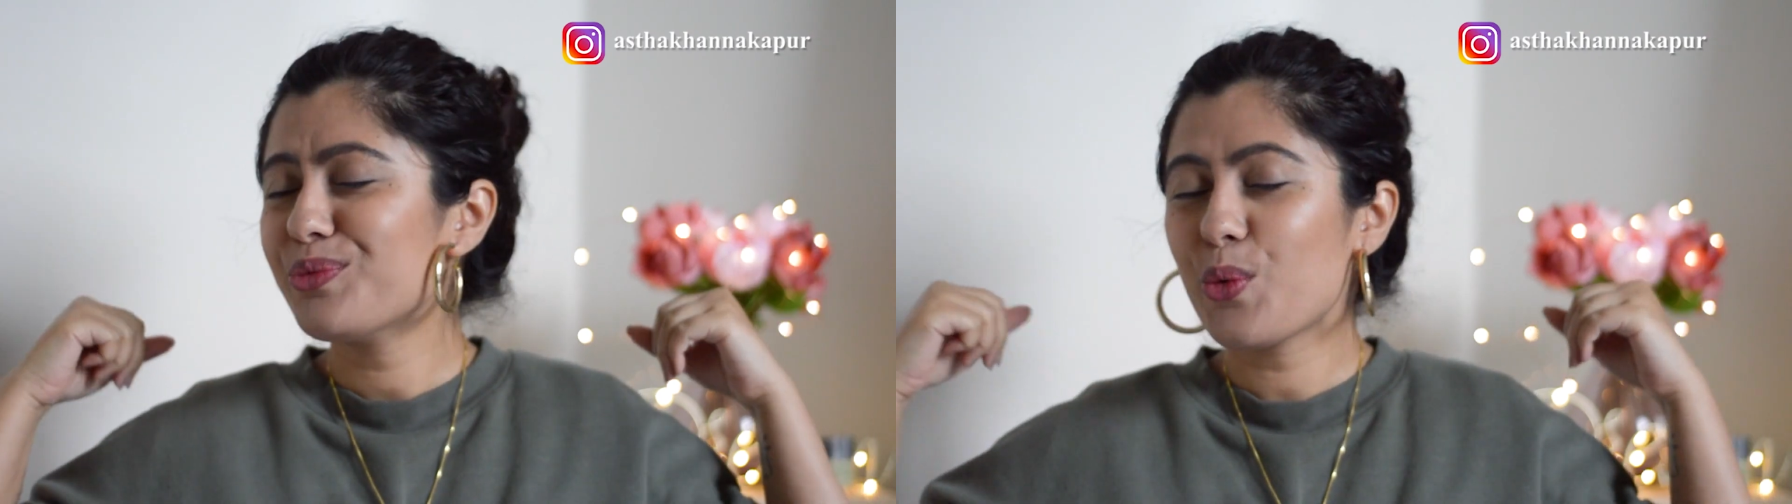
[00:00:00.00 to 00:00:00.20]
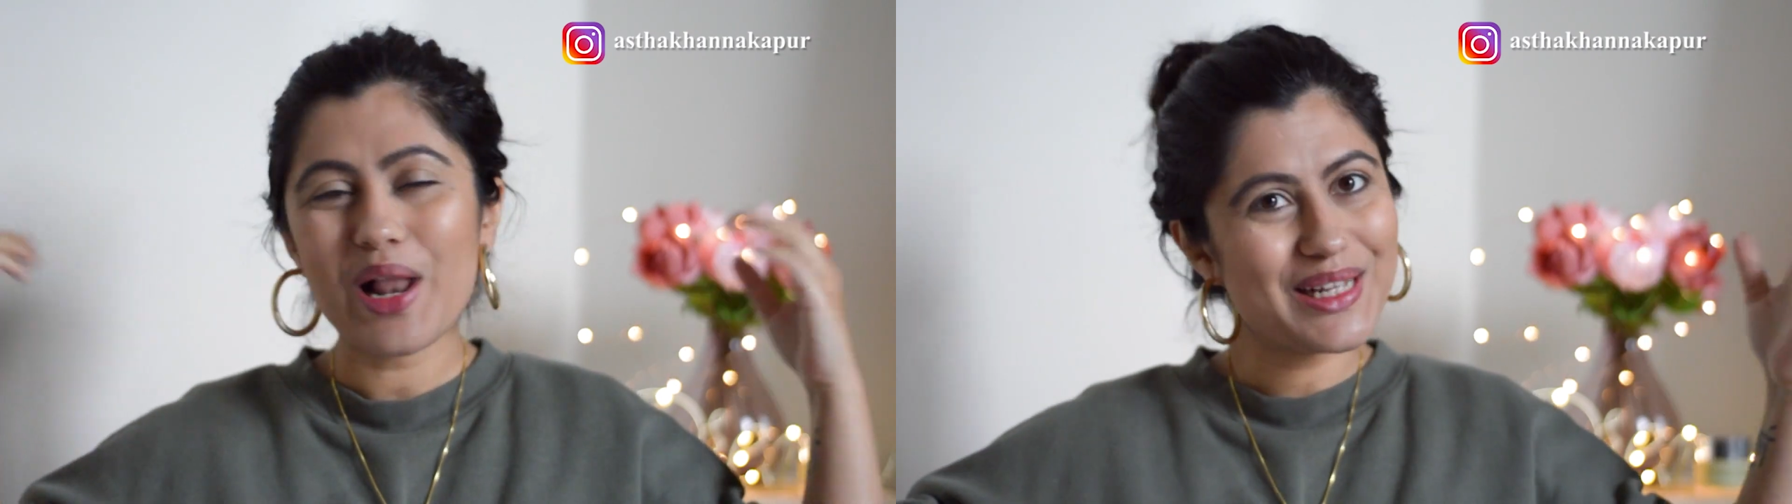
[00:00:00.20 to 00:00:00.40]

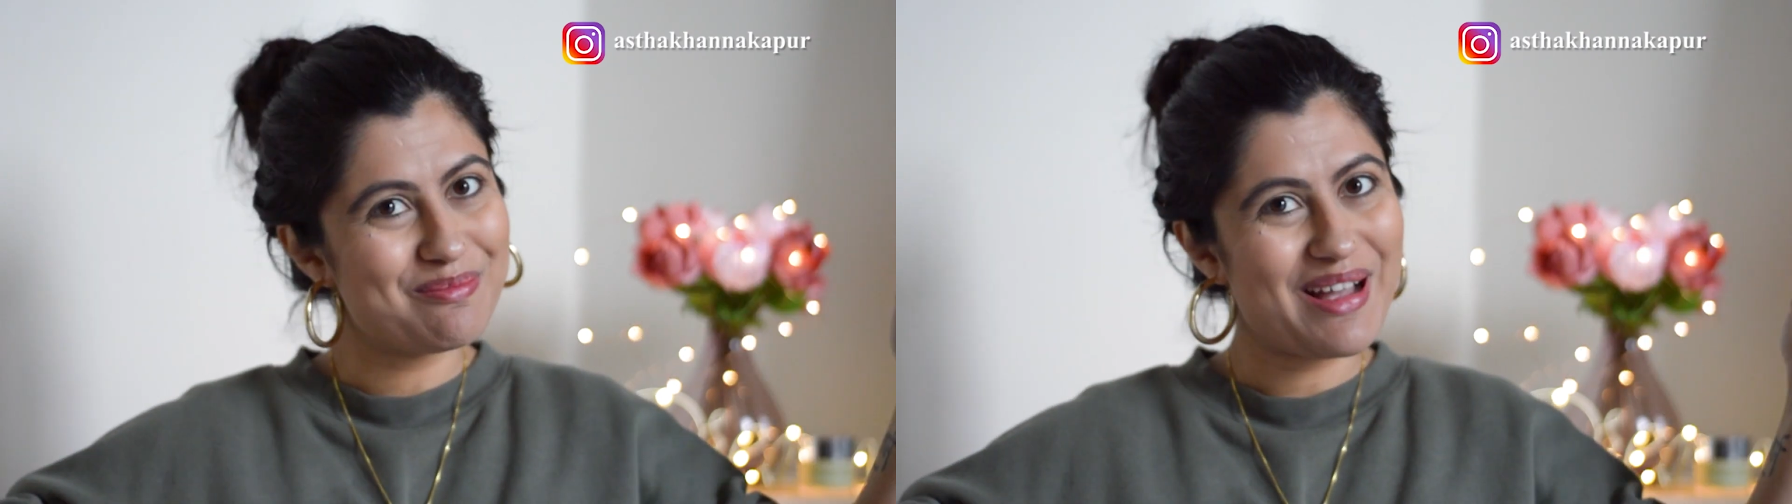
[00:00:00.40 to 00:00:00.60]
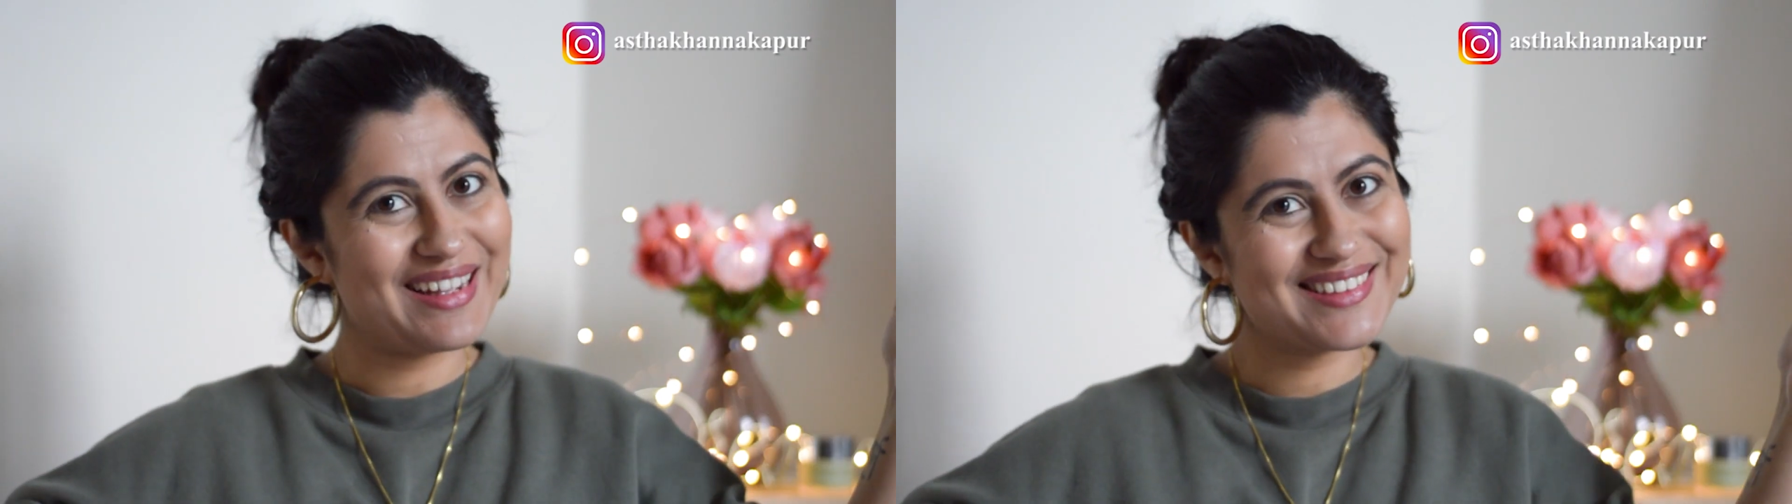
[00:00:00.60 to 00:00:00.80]
welcome
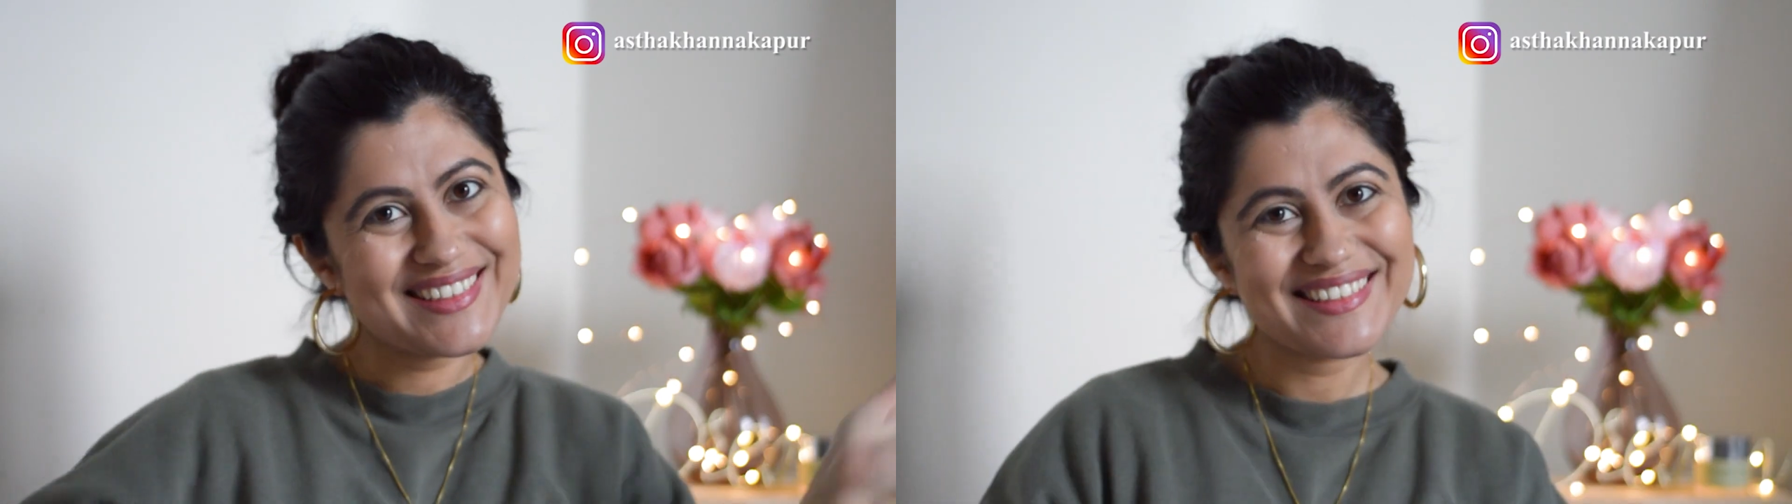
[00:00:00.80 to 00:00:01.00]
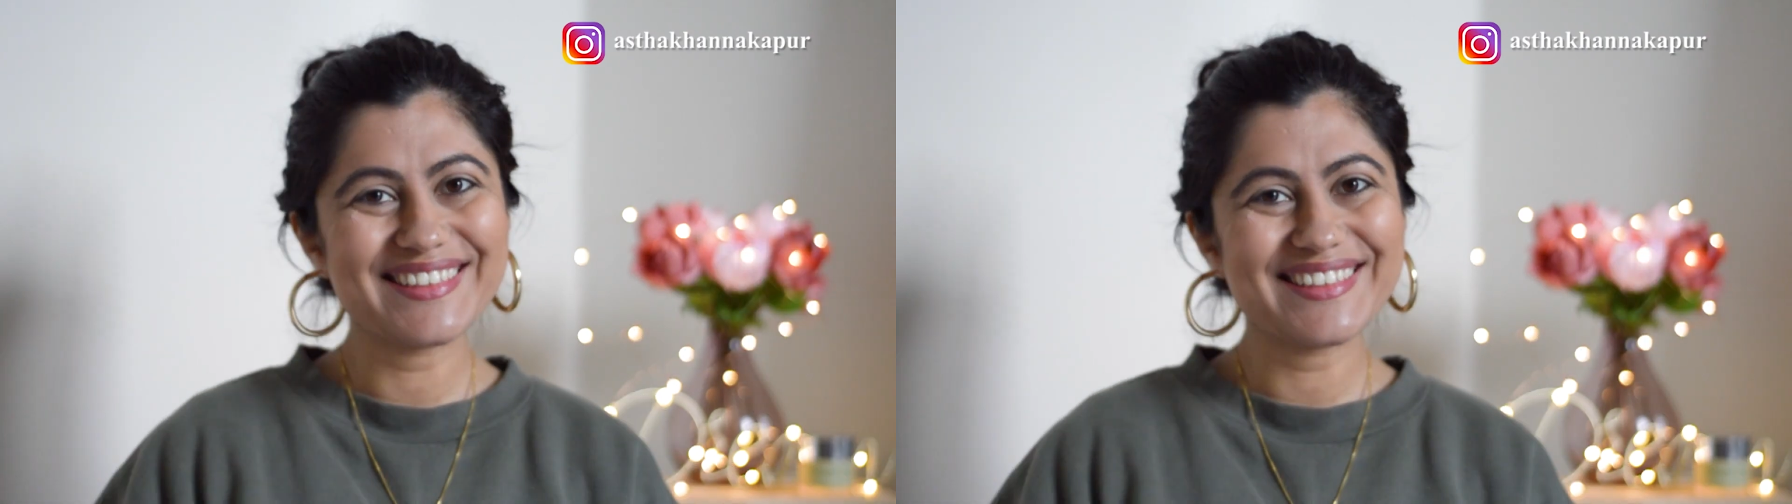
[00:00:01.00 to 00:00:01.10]
back.